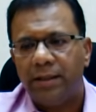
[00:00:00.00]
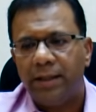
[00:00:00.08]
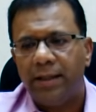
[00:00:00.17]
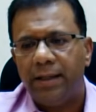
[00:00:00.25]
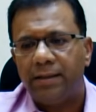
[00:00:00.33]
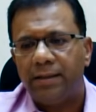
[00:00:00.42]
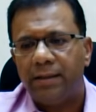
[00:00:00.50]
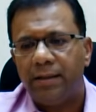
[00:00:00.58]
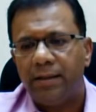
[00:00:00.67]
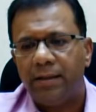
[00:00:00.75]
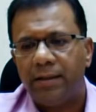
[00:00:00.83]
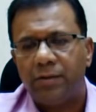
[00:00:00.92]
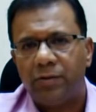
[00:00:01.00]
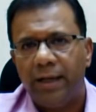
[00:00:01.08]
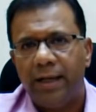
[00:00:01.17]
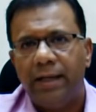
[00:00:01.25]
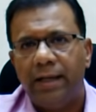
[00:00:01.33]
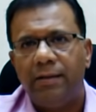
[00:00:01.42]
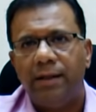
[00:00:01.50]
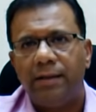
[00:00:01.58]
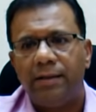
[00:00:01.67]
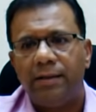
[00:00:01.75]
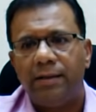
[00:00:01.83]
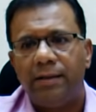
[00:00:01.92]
are saying is the strain that is there.